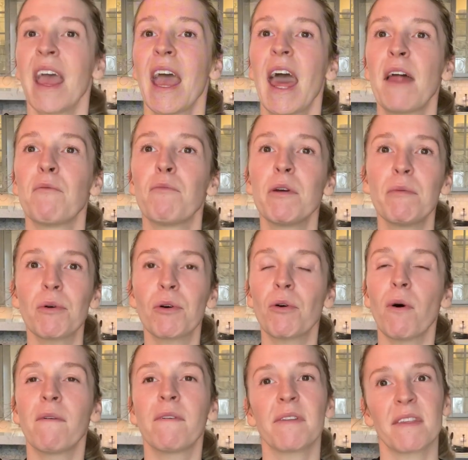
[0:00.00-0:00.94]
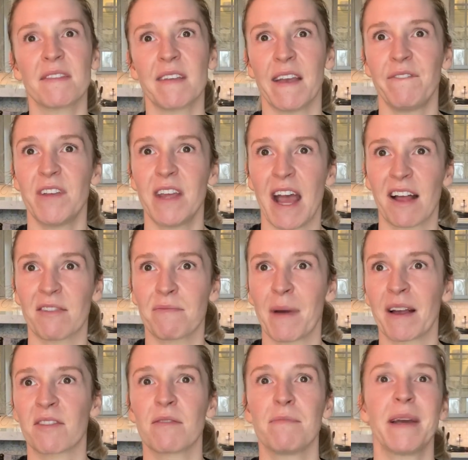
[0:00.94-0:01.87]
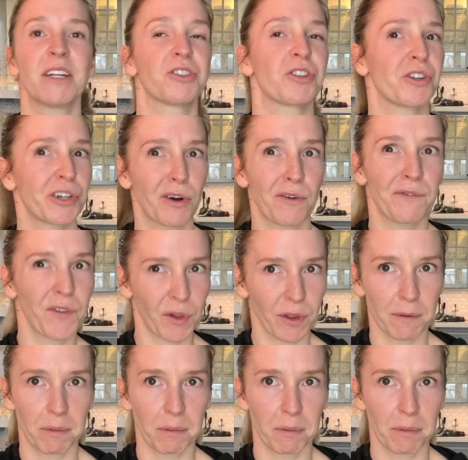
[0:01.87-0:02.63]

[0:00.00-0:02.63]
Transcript: And we will go over the safety aspects to make sure you're fully